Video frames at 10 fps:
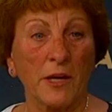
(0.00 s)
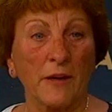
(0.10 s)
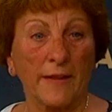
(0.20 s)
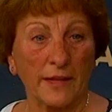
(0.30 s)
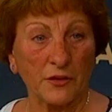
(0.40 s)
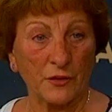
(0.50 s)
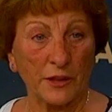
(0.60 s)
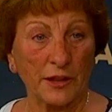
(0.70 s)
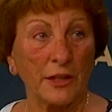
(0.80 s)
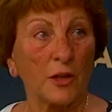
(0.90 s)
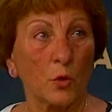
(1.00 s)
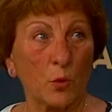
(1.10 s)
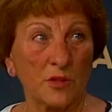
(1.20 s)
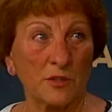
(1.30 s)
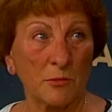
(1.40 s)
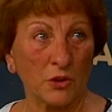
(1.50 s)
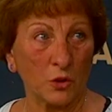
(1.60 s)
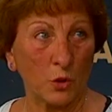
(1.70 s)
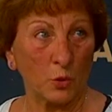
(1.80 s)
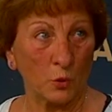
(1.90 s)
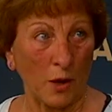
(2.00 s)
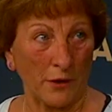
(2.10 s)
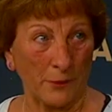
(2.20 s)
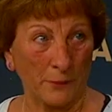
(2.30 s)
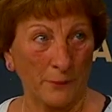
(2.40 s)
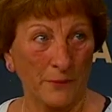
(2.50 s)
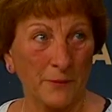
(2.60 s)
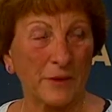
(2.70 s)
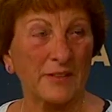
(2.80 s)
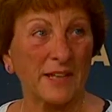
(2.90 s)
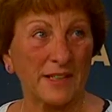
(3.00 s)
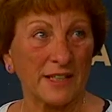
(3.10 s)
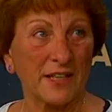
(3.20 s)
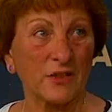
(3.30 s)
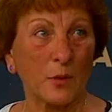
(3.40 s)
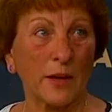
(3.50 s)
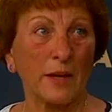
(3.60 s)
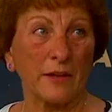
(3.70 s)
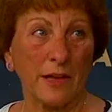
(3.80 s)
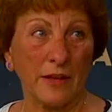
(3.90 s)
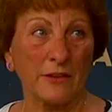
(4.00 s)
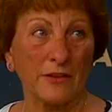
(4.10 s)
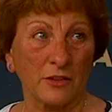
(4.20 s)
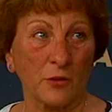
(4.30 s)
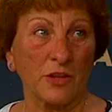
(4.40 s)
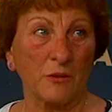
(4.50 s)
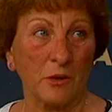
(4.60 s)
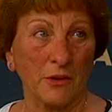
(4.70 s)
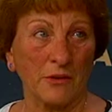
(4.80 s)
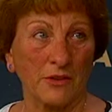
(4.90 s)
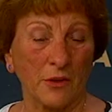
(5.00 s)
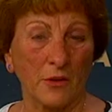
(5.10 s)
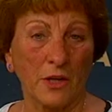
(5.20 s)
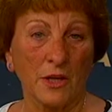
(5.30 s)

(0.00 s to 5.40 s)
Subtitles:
that's fine. Rinse them under cold water, because that takes away a lot of the sodium also.